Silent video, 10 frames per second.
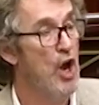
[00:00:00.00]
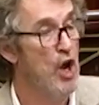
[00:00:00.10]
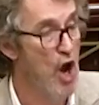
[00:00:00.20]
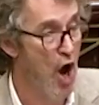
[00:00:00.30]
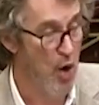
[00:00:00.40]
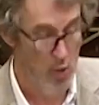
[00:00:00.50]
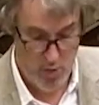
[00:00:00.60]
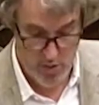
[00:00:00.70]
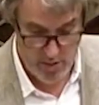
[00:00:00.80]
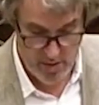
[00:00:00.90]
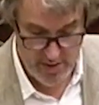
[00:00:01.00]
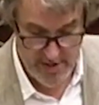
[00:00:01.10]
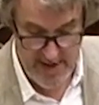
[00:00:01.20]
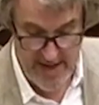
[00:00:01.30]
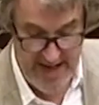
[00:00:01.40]
no.
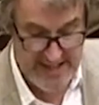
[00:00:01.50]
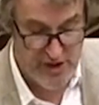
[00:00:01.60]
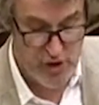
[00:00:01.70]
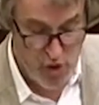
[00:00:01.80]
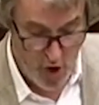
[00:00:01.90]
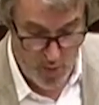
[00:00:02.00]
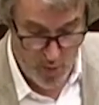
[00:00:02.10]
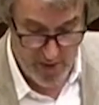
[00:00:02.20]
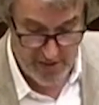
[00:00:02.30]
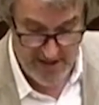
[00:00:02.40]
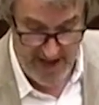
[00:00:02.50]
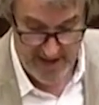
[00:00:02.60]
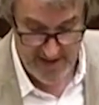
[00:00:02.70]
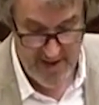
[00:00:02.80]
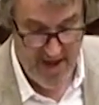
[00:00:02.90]
It's not worth
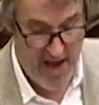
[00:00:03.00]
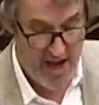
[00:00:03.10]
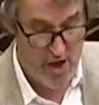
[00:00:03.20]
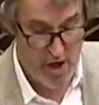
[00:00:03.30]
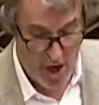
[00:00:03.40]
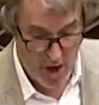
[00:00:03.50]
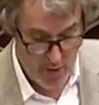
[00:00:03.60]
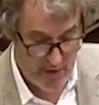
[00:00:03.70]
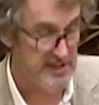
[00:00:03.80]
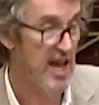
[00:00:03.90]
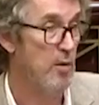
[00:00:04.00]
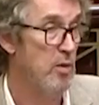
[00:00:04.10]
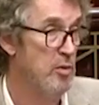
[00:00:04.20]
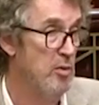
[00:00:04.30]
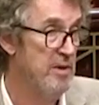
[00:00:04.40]
that, and no is how
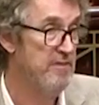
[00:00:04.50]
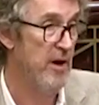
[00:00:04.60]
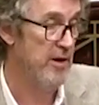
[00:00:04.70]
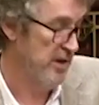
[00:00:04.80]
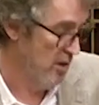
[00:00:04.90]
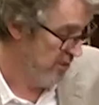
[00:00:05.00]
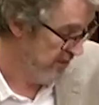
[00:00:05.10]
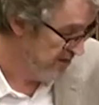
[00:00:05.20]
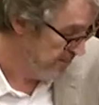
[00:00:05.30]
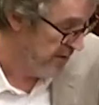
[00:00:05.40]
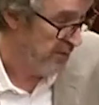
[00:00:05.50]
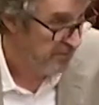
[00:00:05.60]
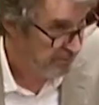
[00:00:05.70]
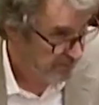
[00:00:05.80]
we will be voting on this bill.